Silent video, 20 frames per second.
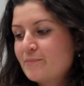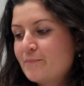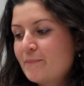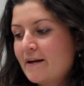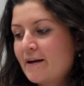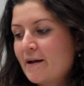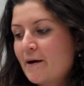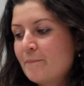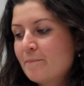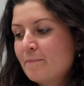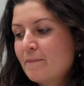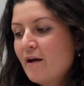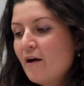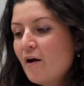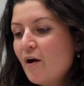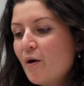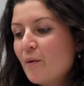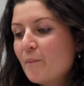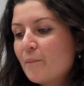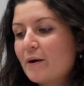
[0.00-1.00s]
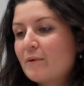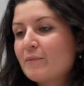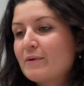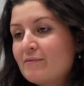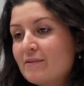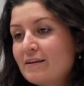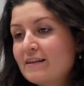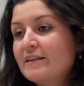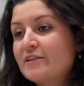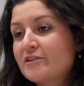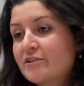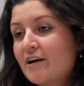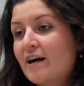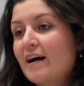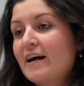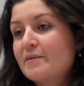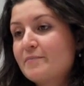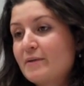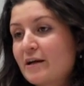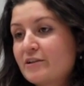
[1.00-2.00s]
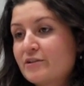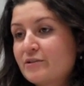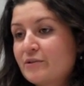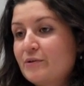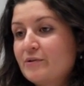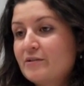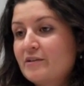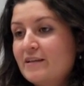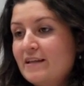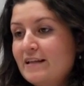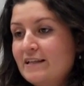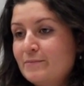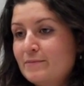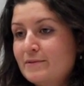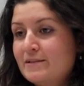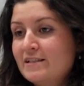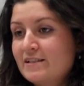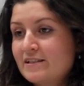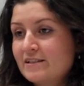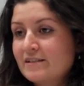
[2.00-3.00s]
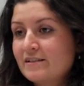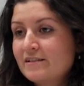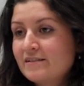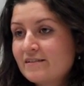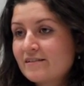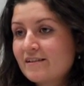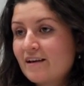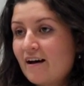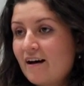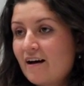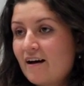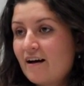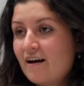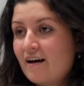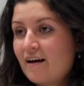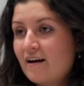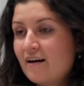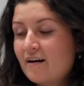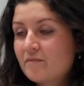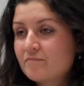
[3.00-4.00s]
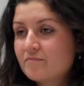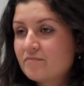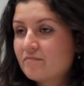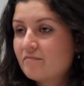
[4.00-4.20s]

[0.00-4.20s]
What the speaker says: but we really try to make sure that these petitions are